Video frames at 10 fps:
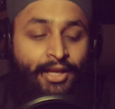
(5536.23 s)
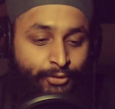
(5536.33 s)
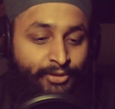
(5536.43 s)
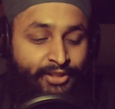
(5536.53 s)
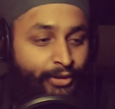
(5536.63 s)

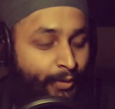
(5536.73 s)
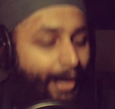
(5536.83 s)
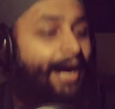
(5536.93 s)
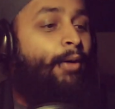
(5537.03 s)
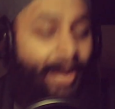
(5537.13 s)
So I'll tell you
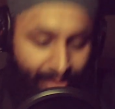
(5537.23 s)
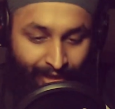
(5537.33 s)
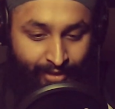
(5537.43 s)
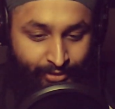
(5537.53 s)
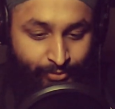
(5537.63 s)
how I
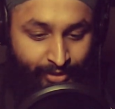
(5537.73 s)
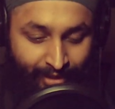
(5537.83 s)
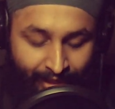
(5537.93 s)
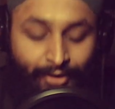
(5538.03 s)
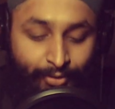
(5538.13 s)
got into it.
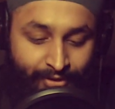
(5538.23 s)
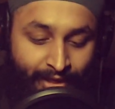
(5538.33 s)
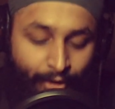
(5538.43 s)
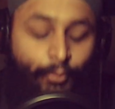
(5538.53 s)
Can I go into that?